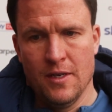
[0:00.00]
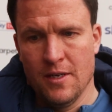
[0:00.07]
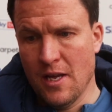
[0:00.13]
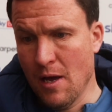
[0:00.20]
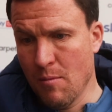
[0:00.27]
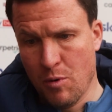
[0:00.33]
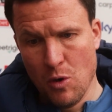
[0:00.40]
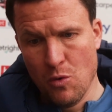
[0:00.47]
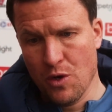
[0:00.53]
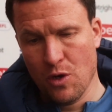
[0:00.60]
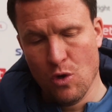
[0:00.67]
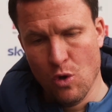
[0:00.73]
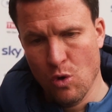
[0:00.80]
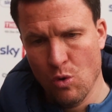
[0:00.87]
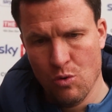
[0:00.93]
Yeah,
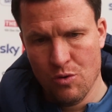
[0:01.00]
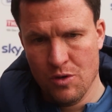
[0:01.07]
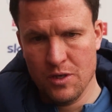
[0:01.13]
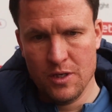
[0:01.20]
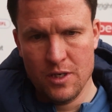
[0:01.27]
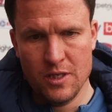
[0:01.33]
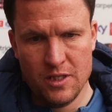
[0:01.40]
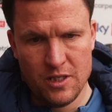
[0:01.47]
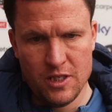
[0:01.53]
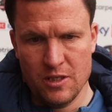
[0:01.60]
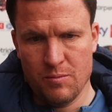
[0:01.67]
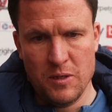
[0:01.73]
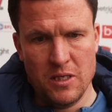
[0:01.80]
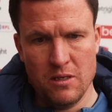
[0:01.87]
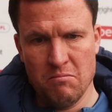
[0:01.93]
brilliant goal. He's,
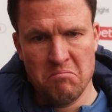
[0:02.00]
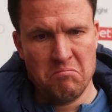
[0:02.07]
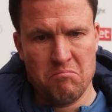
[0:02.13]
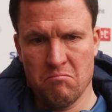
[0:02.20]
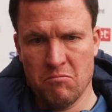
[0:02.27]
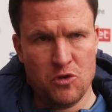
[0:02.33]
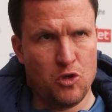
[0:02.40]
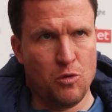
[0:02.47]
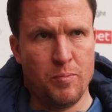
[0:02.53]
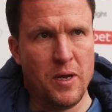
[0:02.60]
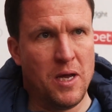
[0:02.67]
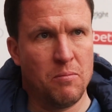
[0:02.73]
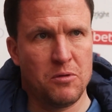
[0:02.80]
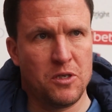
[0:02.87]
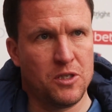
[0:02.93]
he's been
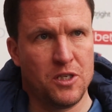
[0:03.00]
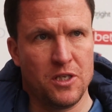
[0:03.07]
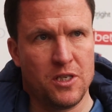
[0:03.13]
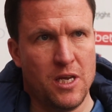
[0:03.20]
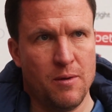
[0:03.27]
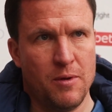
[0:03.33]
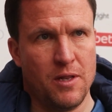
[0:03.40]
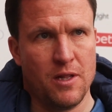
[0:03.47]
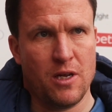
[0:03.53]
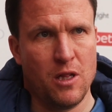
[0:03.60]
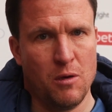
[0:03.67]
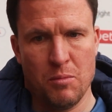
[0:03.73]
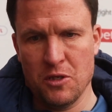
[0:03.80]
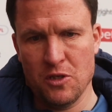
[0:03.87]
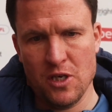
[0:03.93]
superb since he's came into the
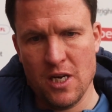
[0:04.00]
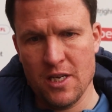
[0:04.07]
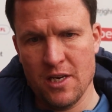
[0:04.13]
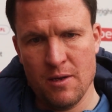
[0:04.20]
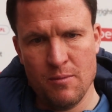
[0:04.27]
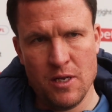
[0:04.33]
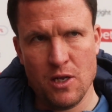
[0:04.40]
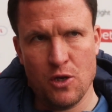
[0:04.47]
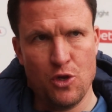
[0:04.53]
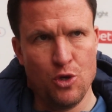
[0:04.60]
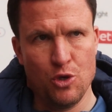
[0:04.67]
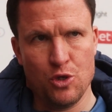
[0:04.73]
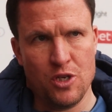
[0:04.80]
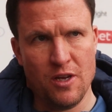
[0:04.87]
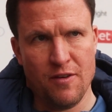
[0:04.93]
club in January, made a huge